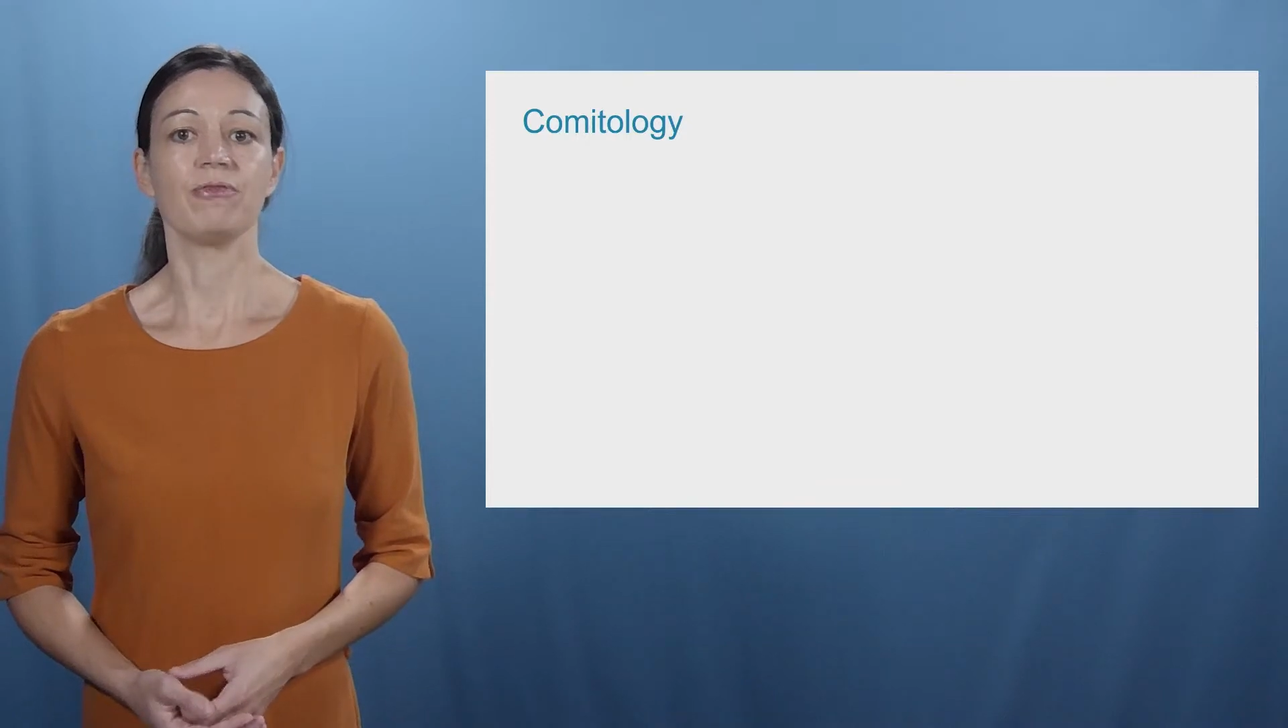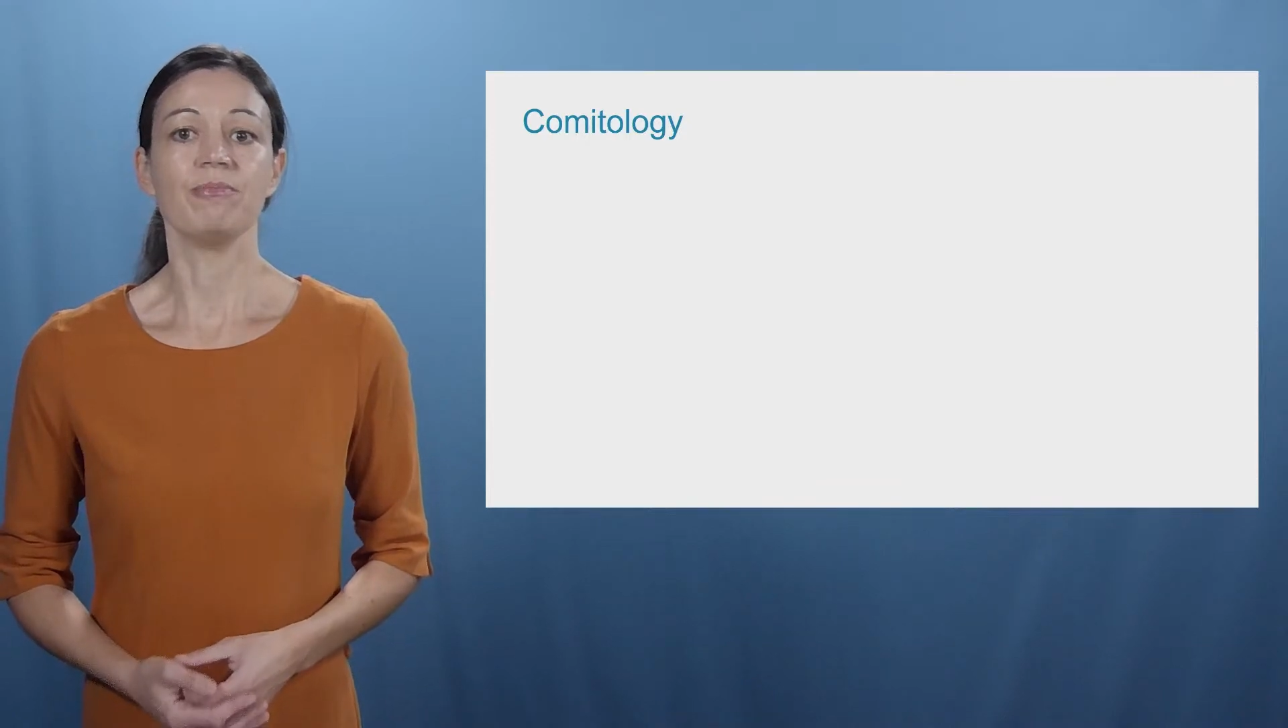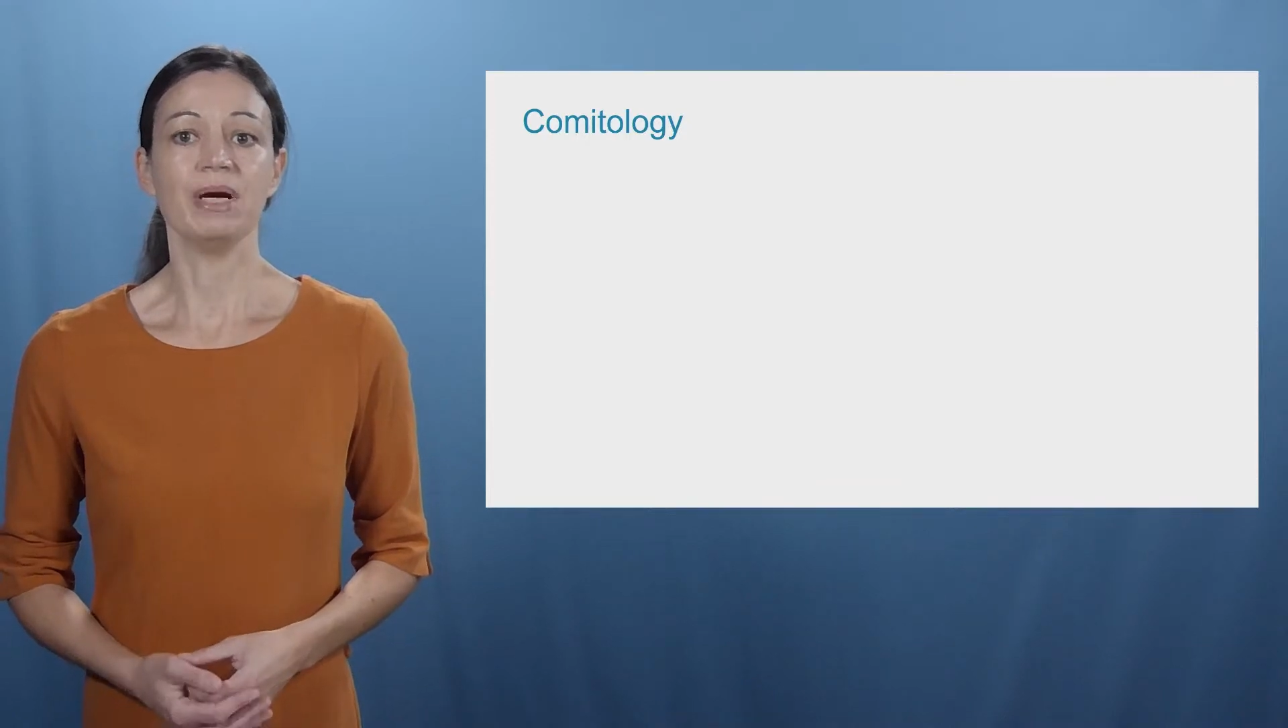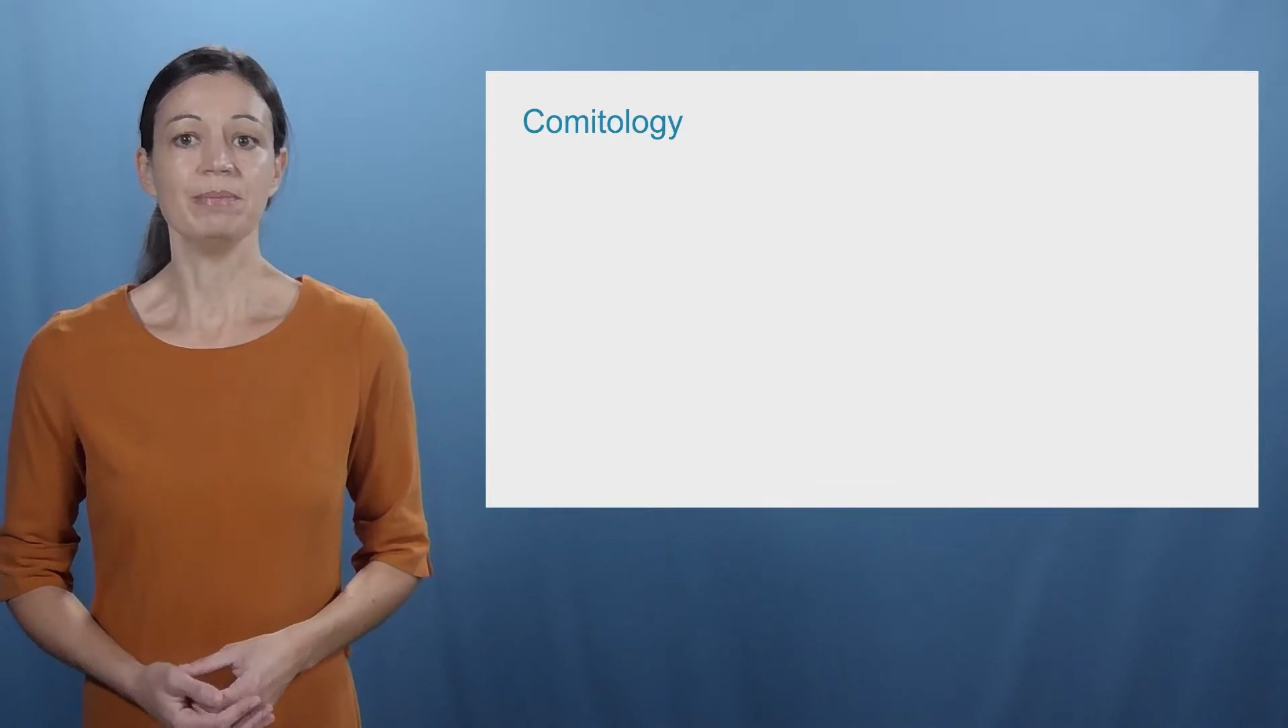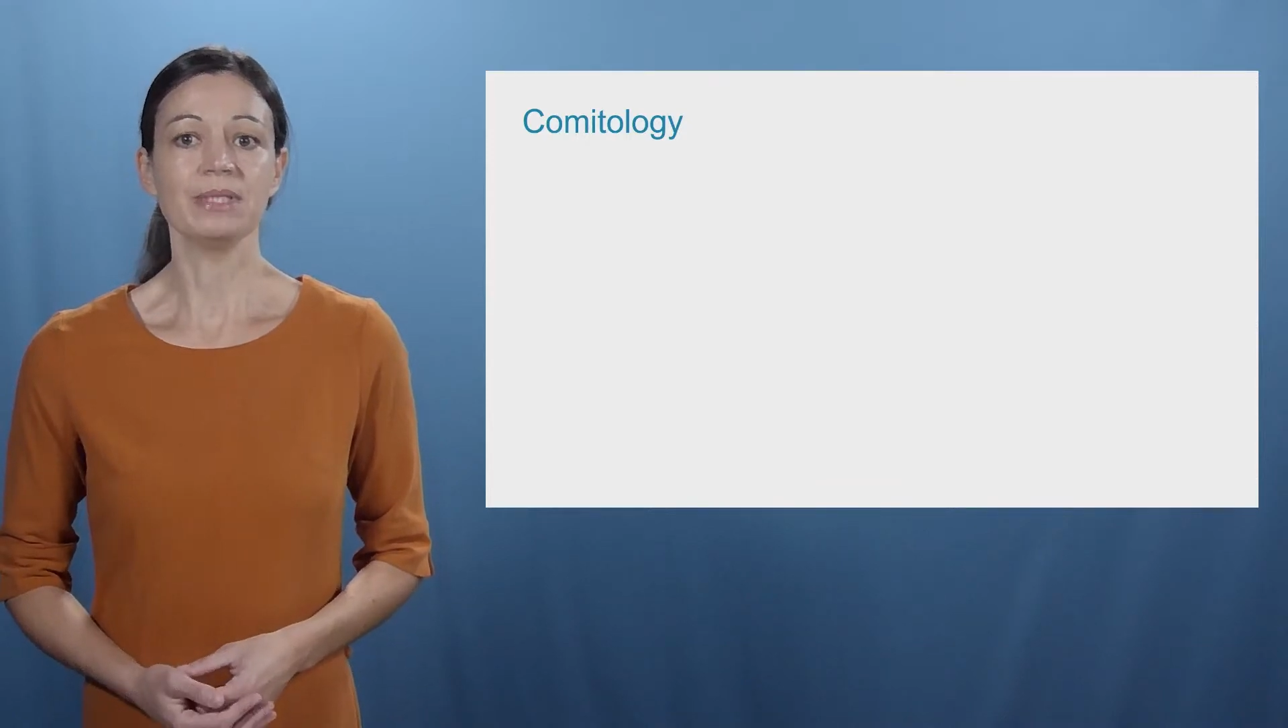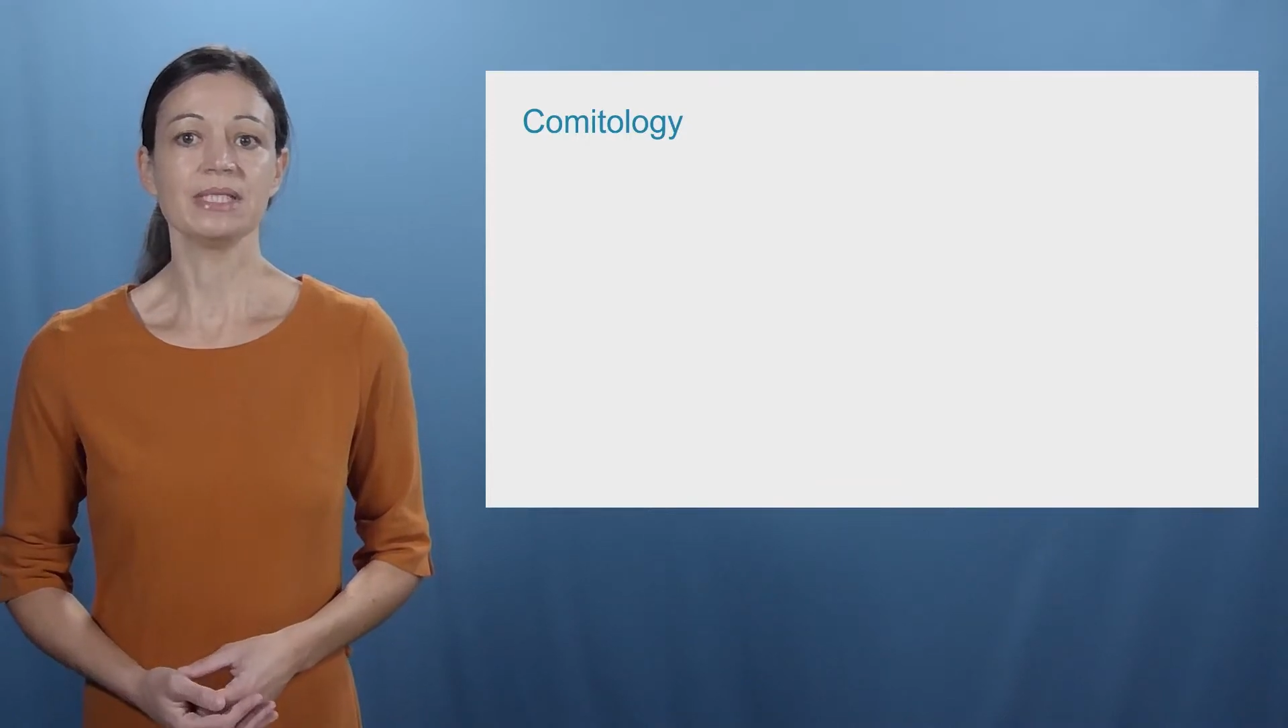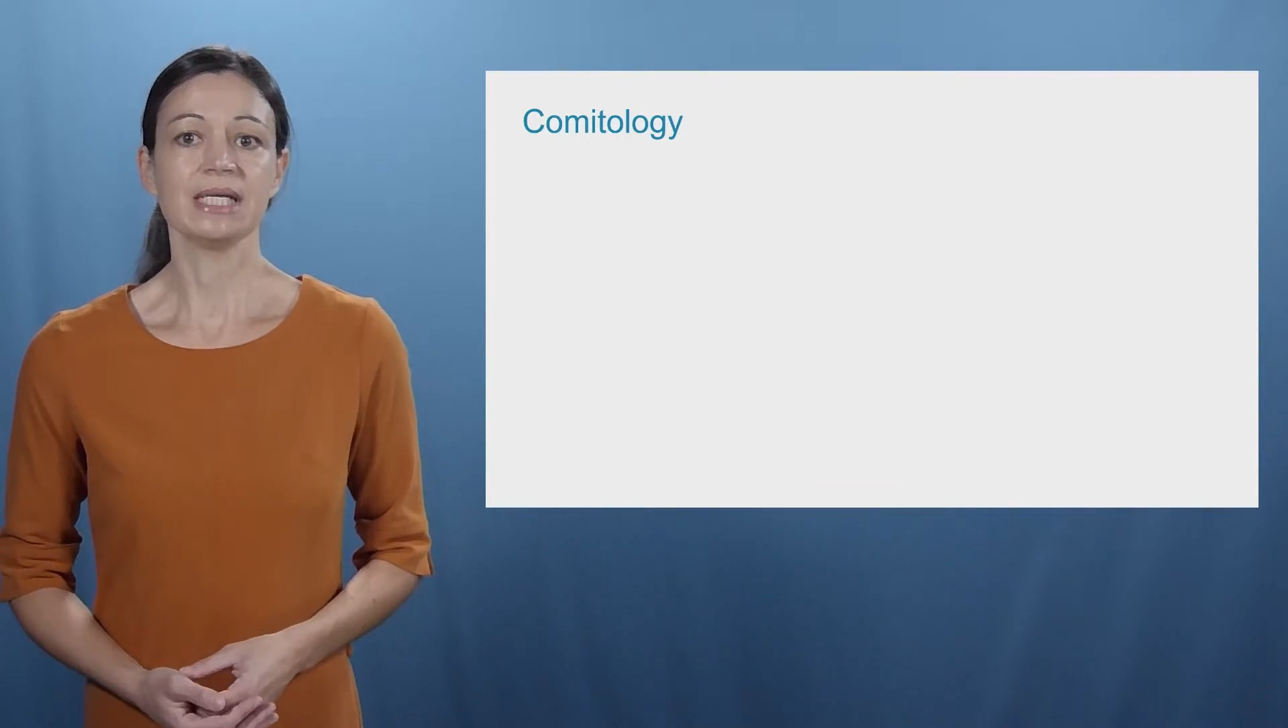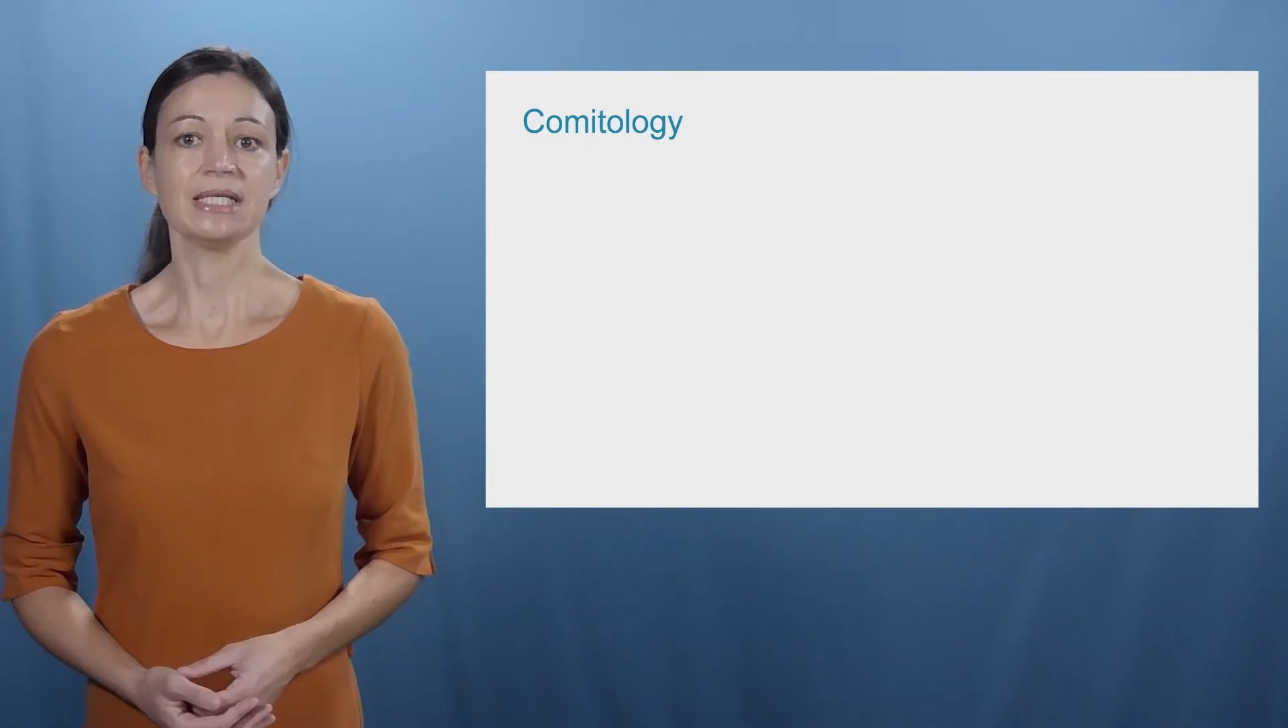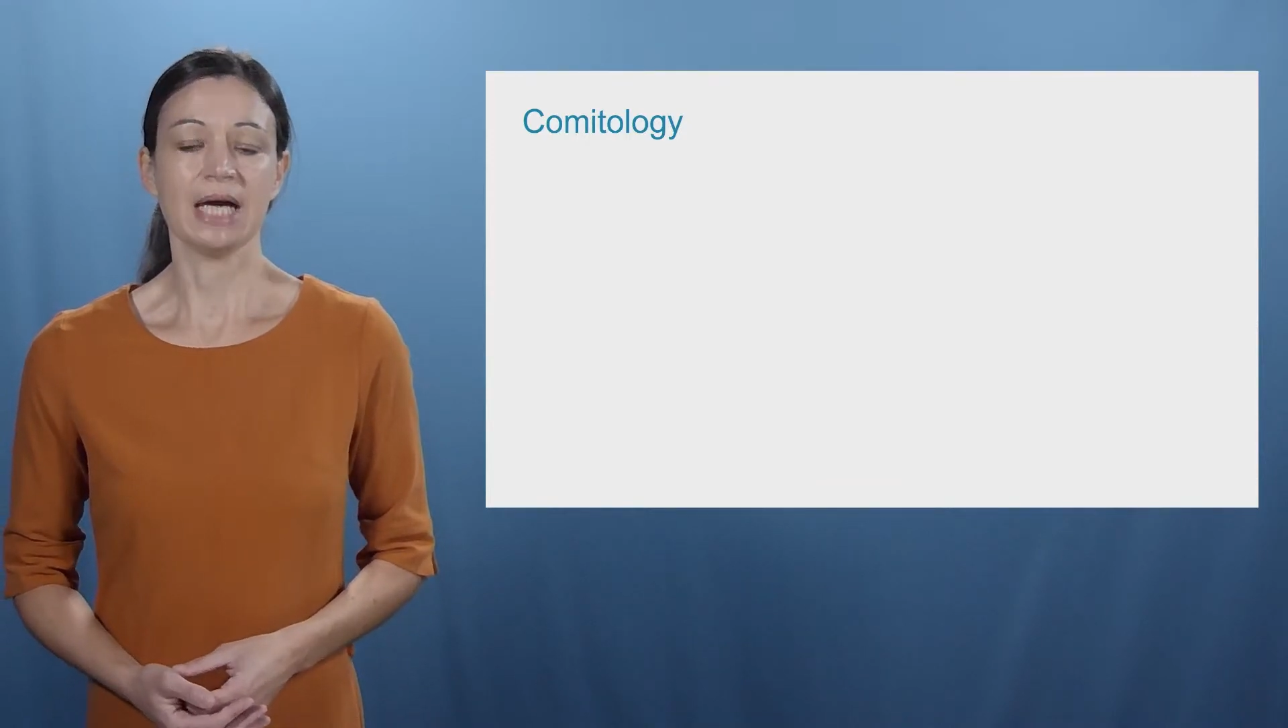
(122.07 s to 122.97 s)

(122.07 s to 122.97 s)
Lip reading: Member State